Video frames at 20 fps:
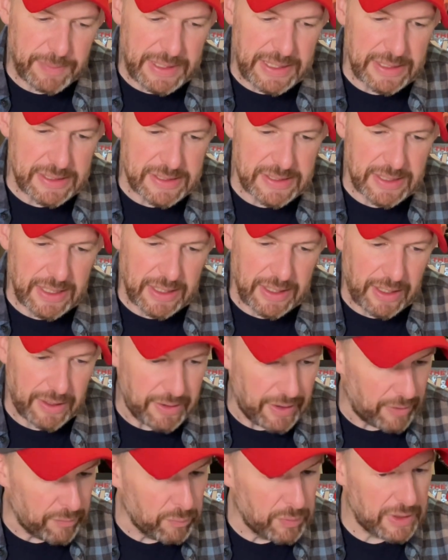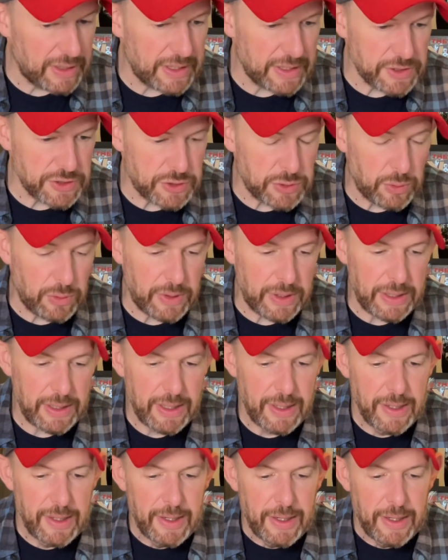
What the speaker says: piece that I really enjoy.